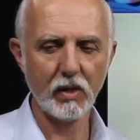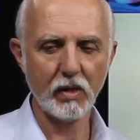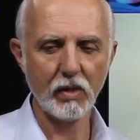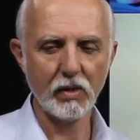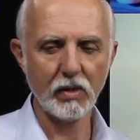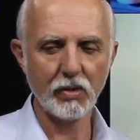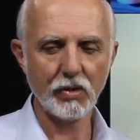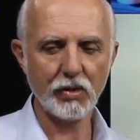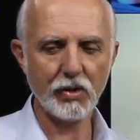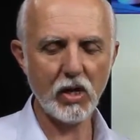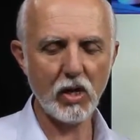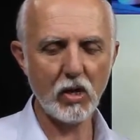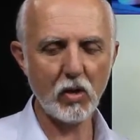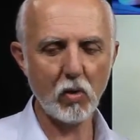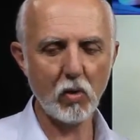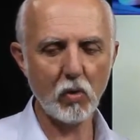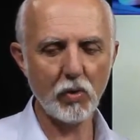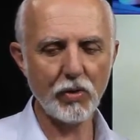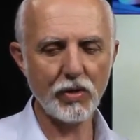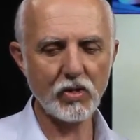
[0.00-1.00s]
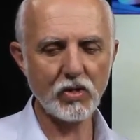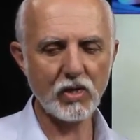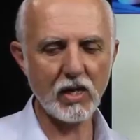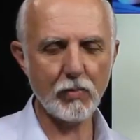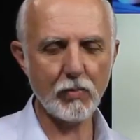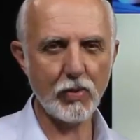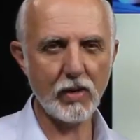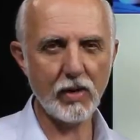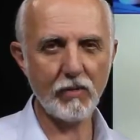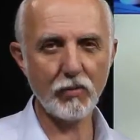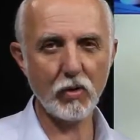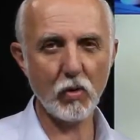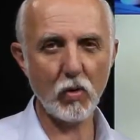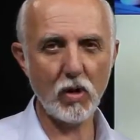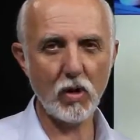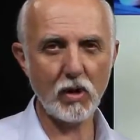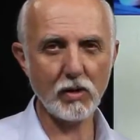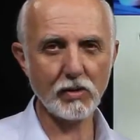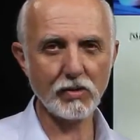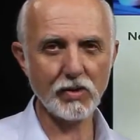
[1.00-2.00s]
So this time we have no
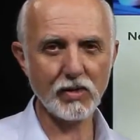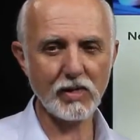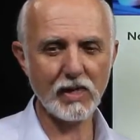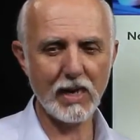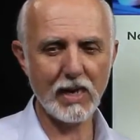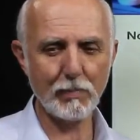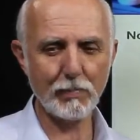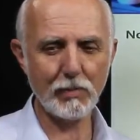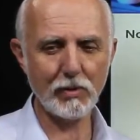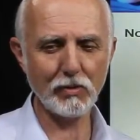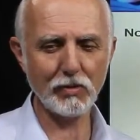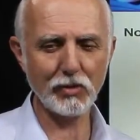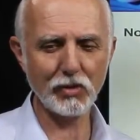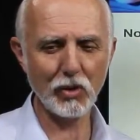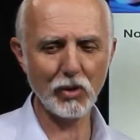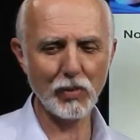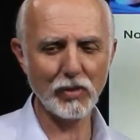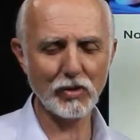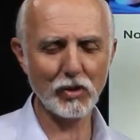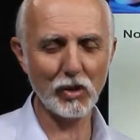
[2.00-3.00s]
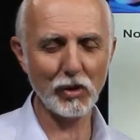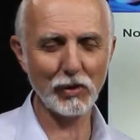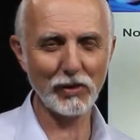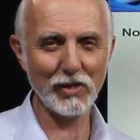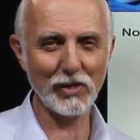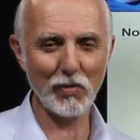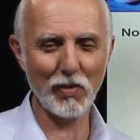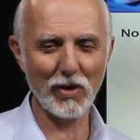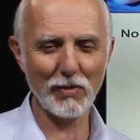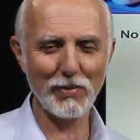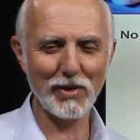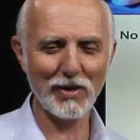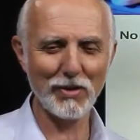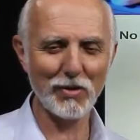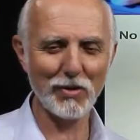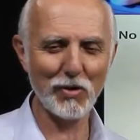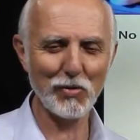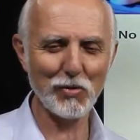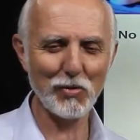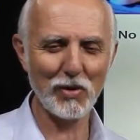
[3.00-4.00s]
heart stopper, so we certainly don't want to be in a
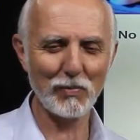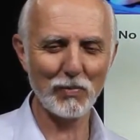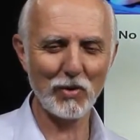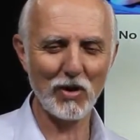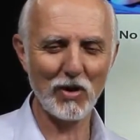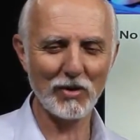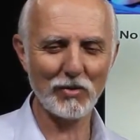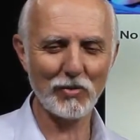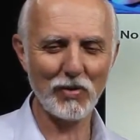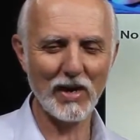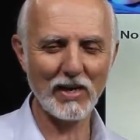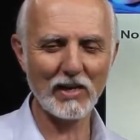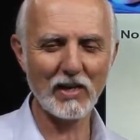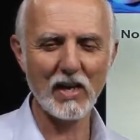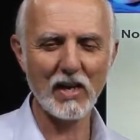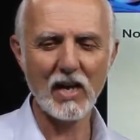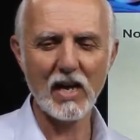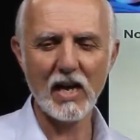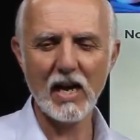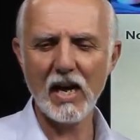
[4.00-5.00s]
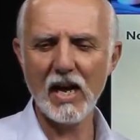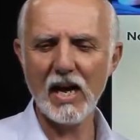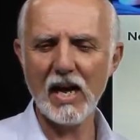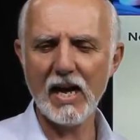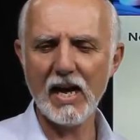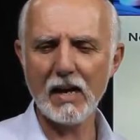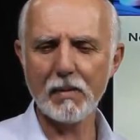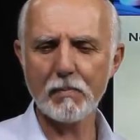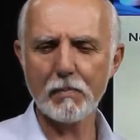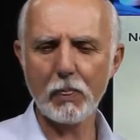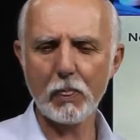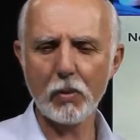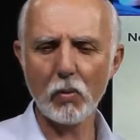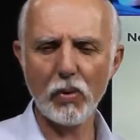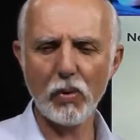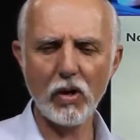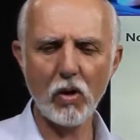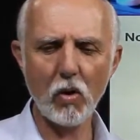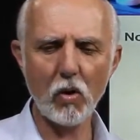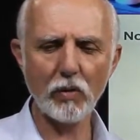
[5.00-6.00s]
no trump contract. We
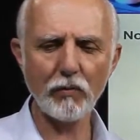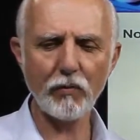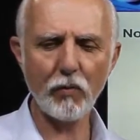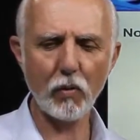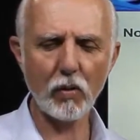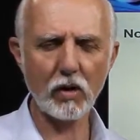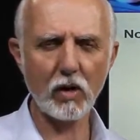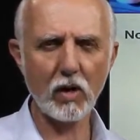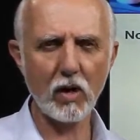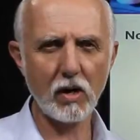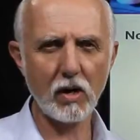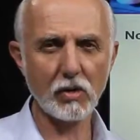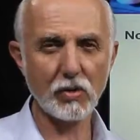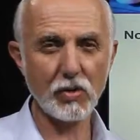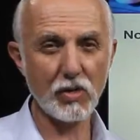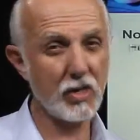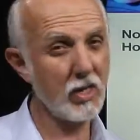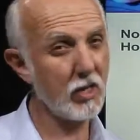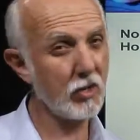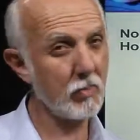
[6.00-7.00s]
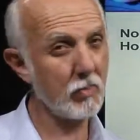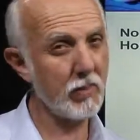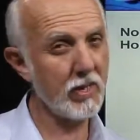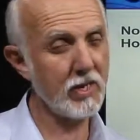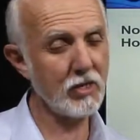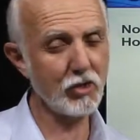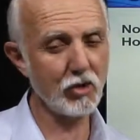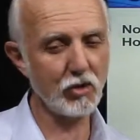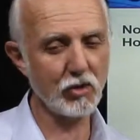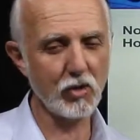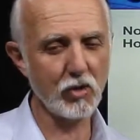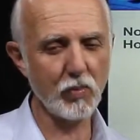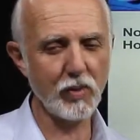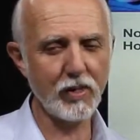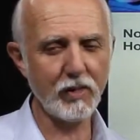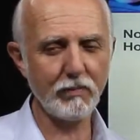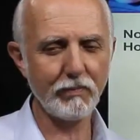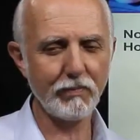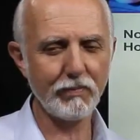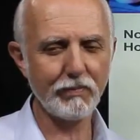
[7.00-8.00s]
hold 4 cards in the other major, don't we?
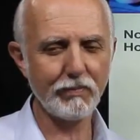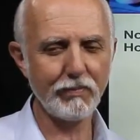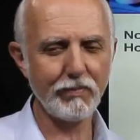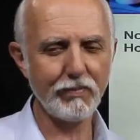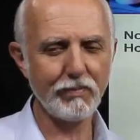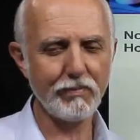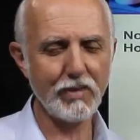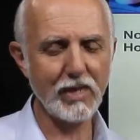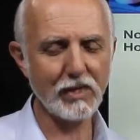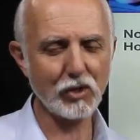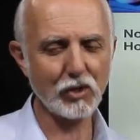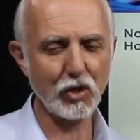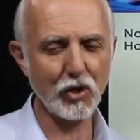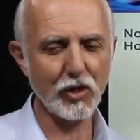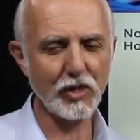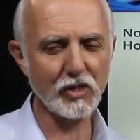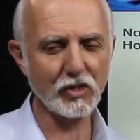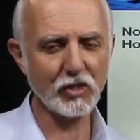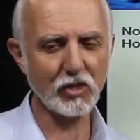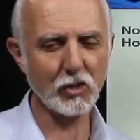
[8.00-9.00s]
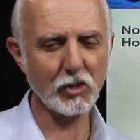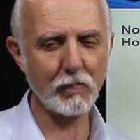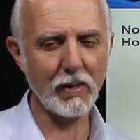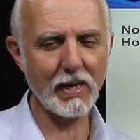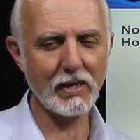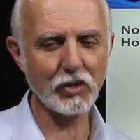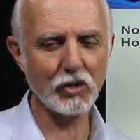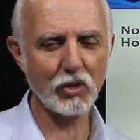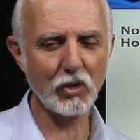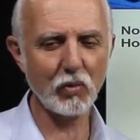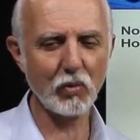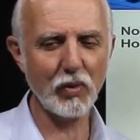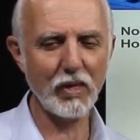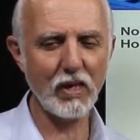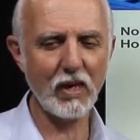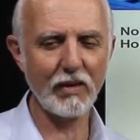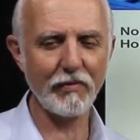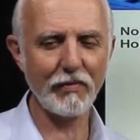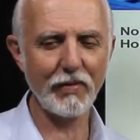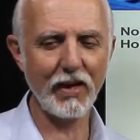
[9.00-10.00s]
That's good. It's a spade suit. We
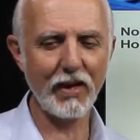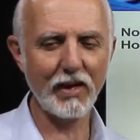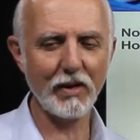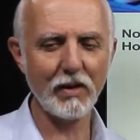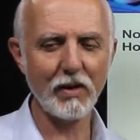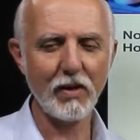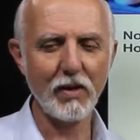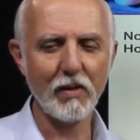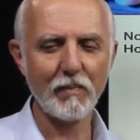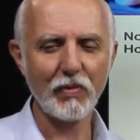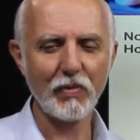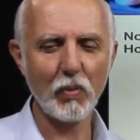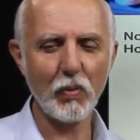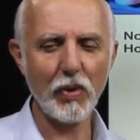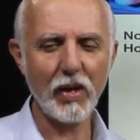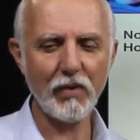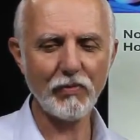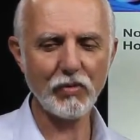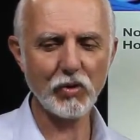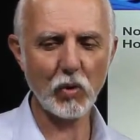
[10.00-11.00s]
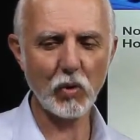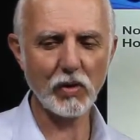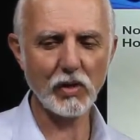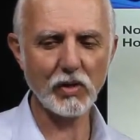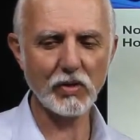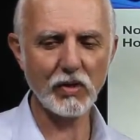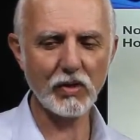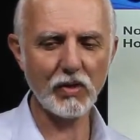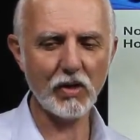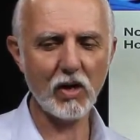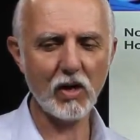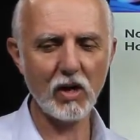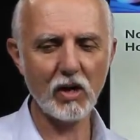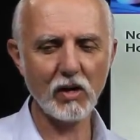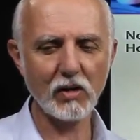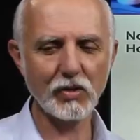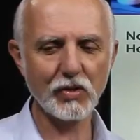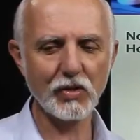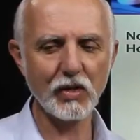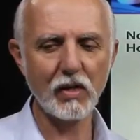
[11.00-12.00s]
love that. We have shortness in the
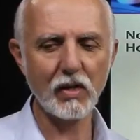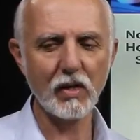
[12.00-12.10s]
hearts,